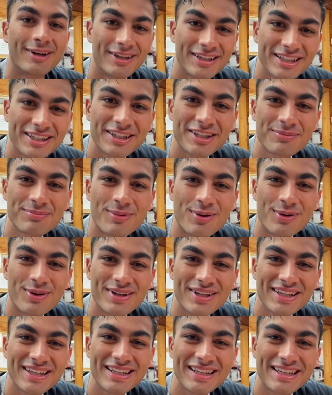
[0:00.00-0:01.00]
Good
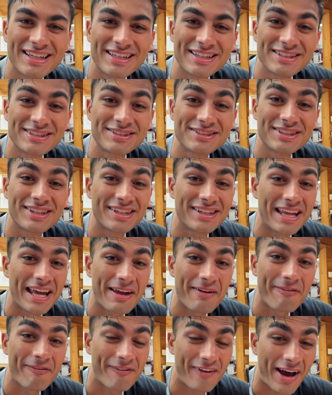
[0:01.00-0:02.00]
morning, it is day
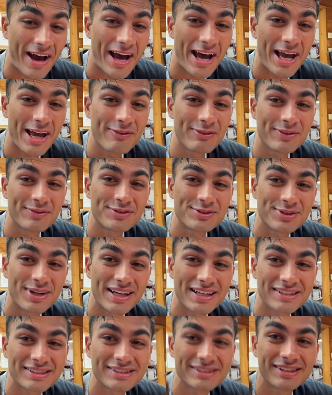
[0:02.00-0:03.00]
five of
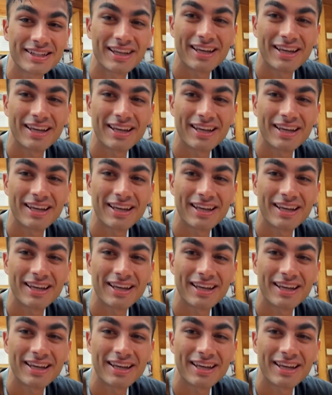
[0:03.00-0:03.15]
Treks